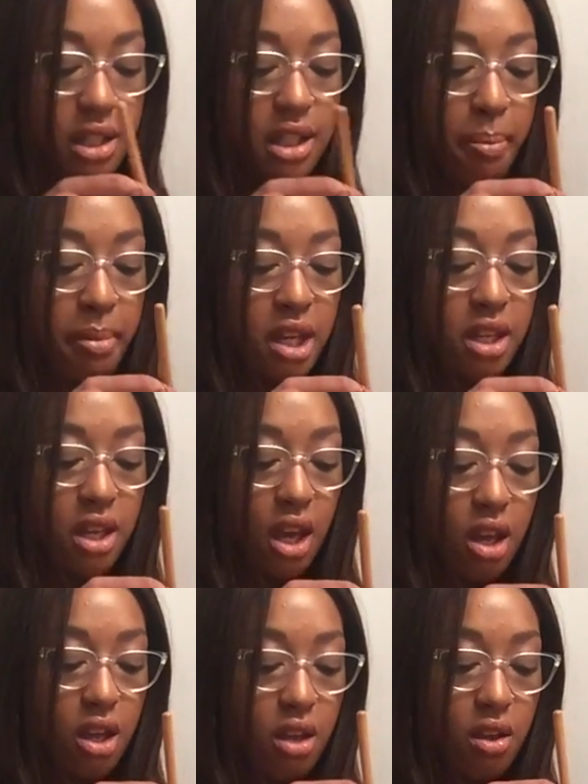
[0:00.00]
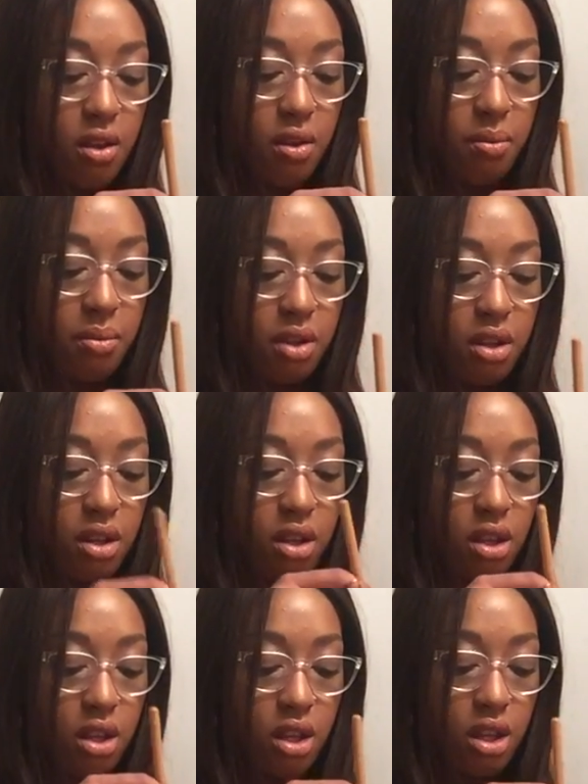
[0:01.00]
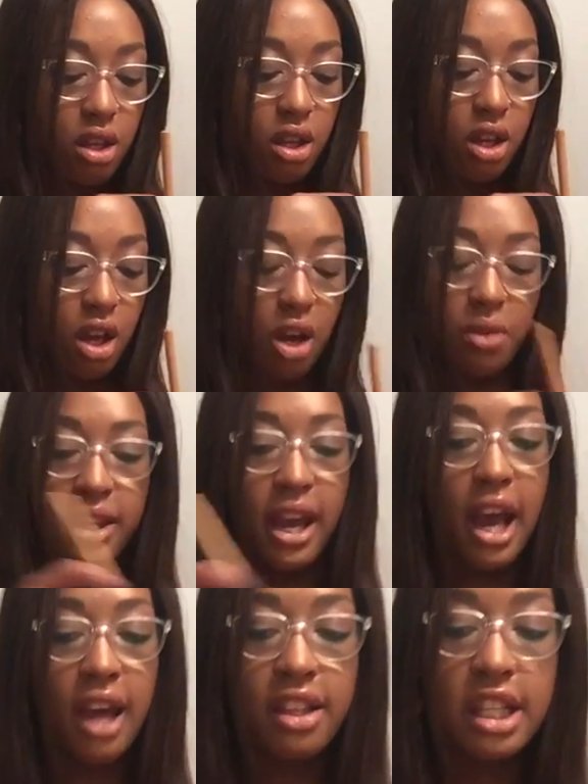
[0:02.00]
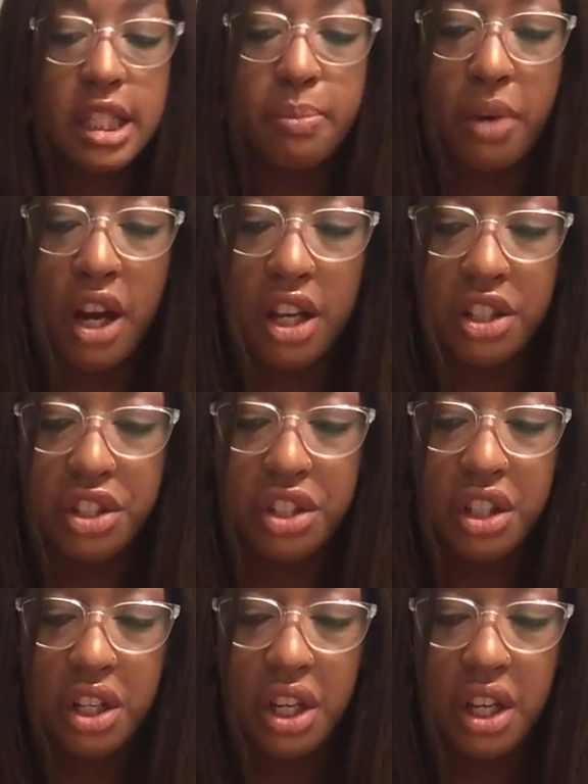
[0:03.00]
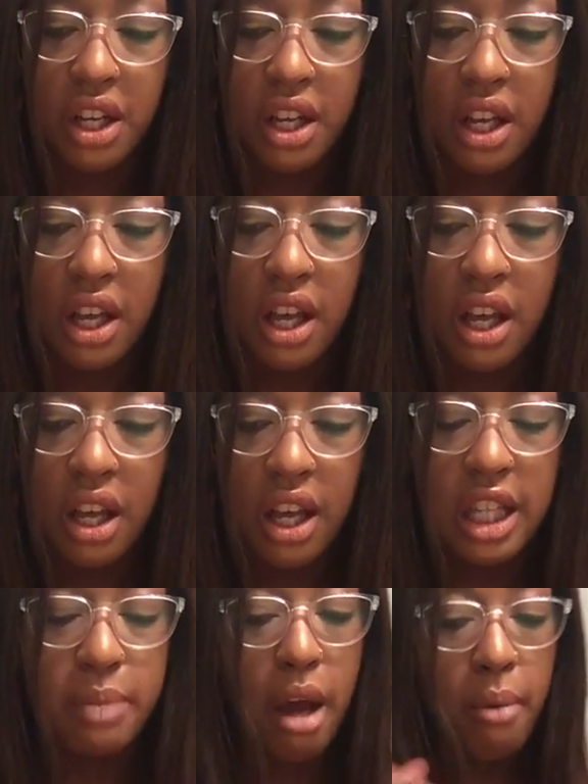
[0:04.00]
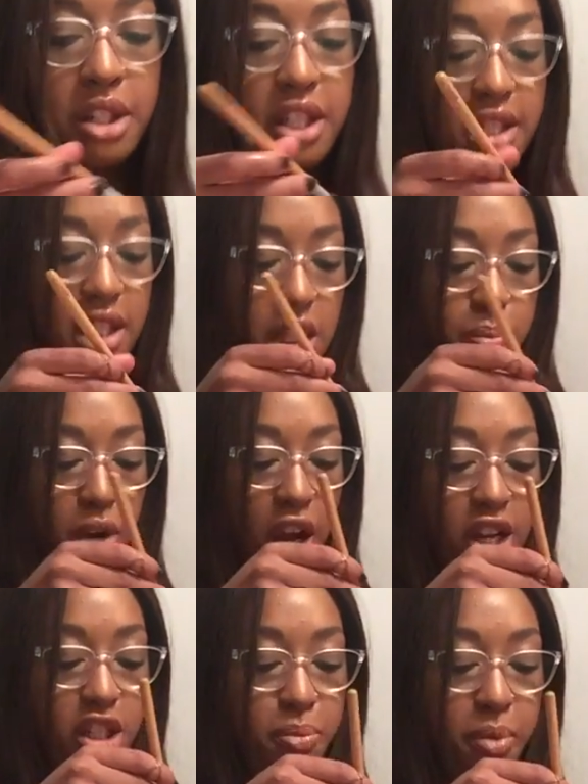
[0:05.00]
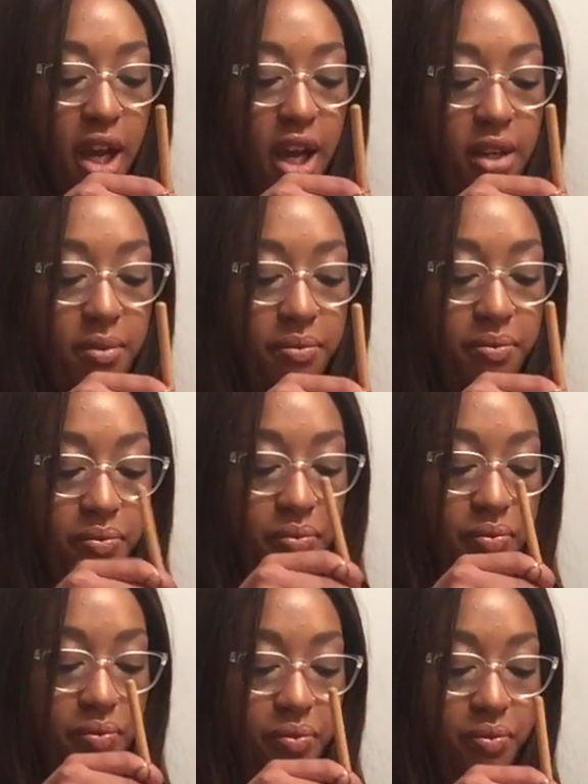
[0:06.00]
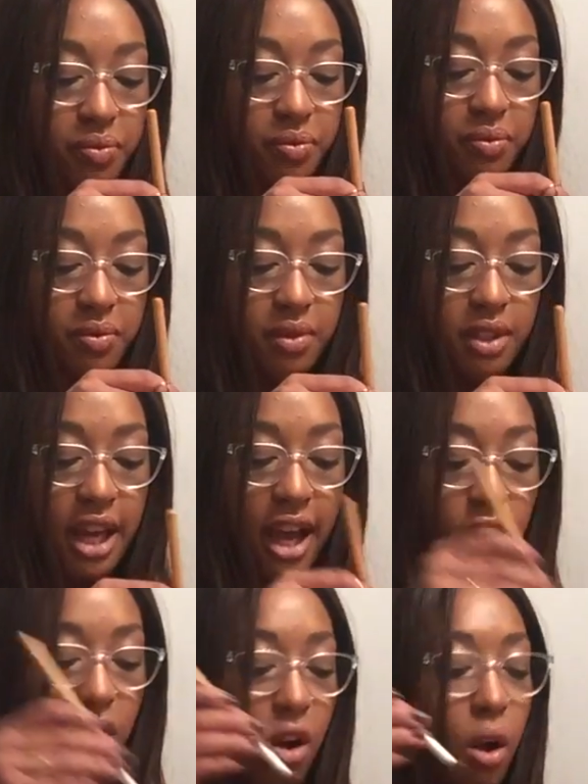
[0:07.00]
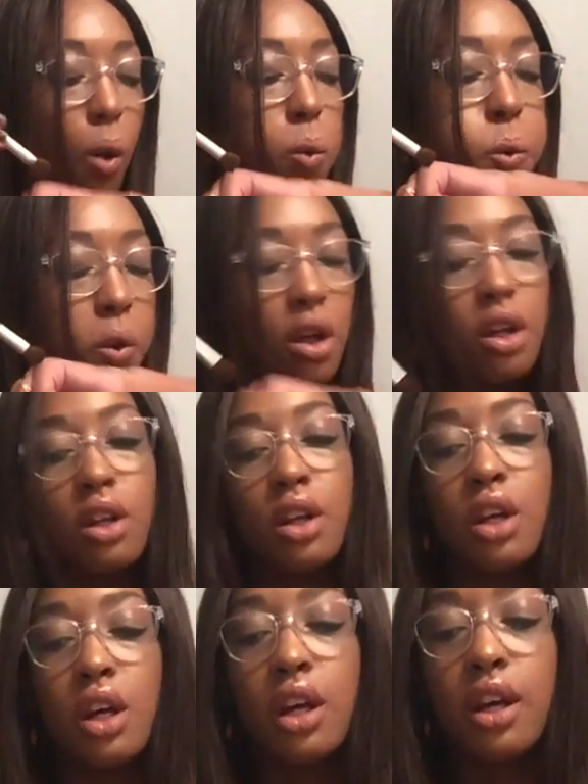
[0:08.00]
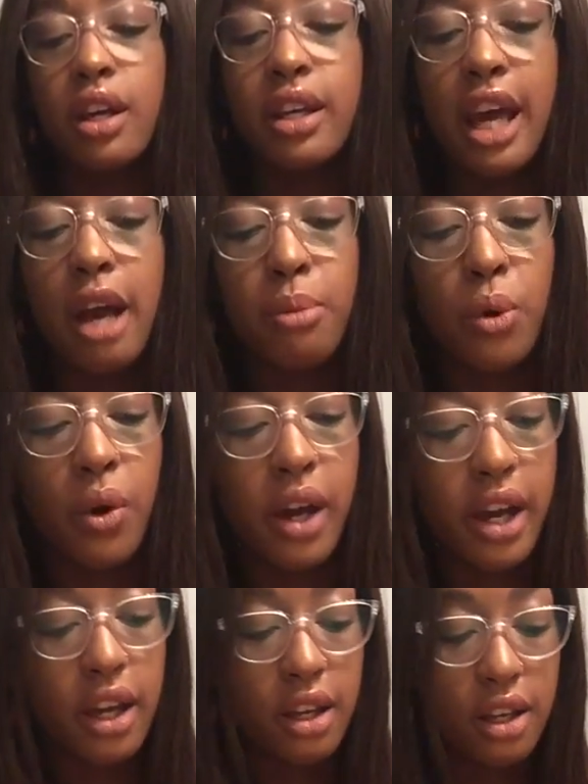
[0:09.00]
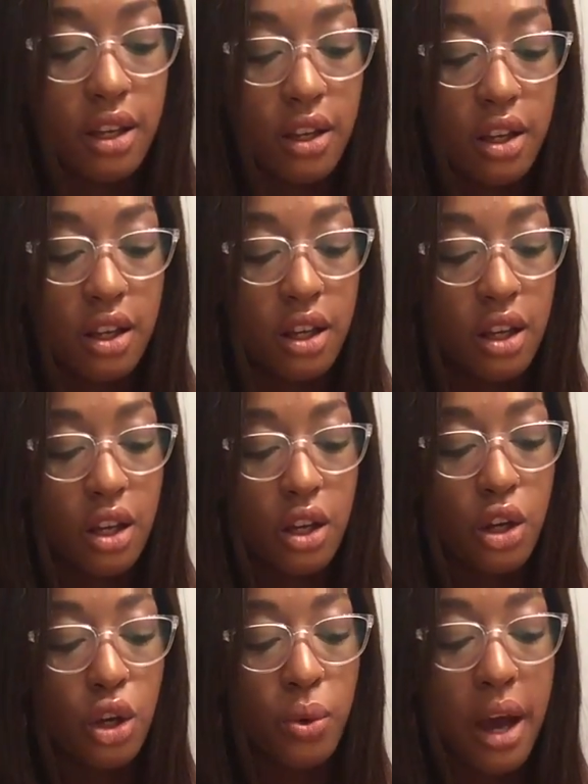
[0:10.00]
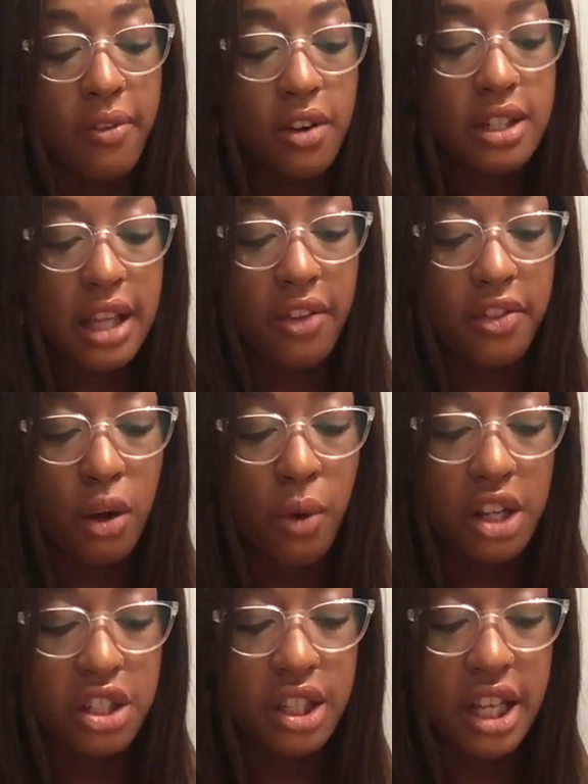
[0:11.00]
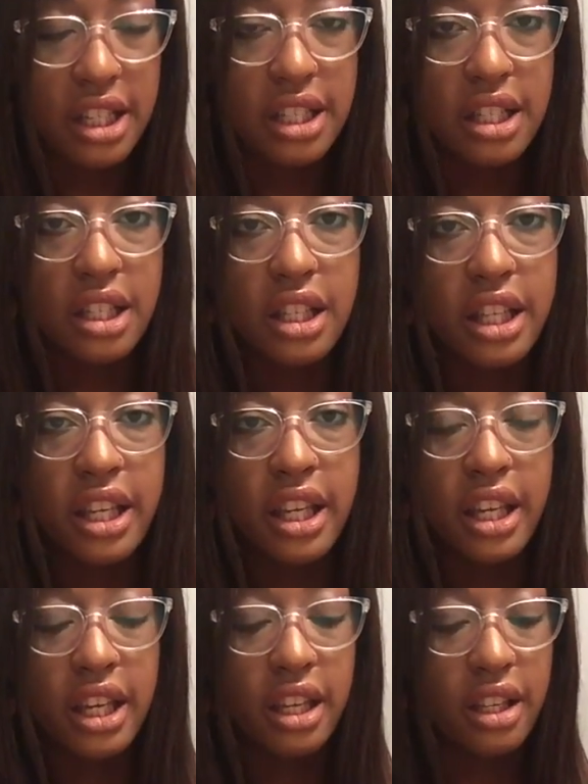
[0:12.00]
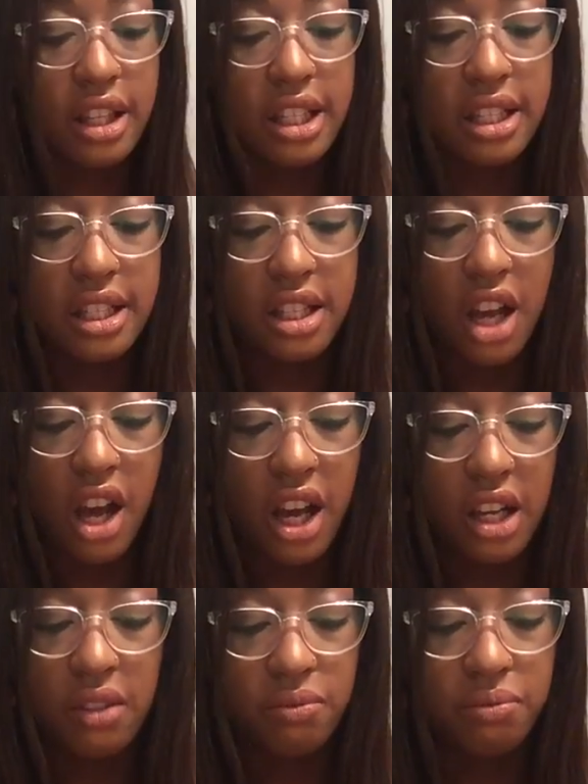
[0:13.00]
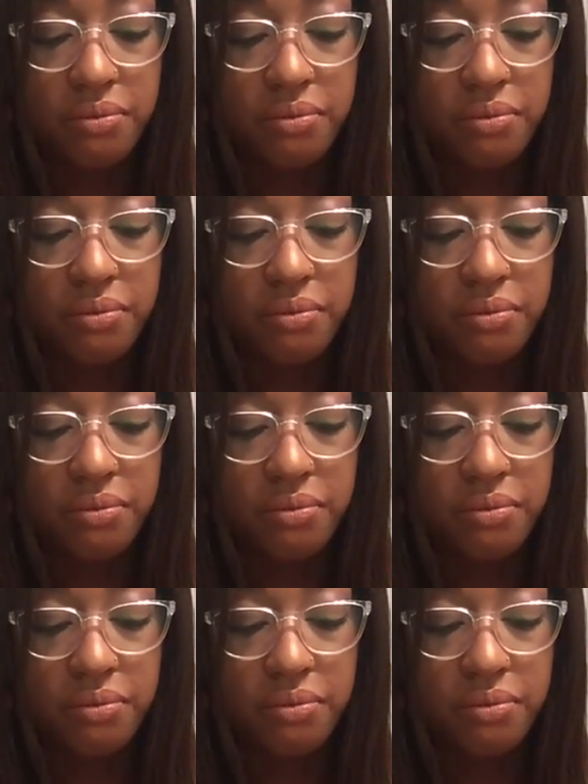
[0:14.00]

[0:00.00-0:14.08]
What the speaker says: Summer Yum. Oh yeah, this brush, it's probably just this brush, but yeah, girl. Yeah, boy. Whoever is out there watching this, this is not.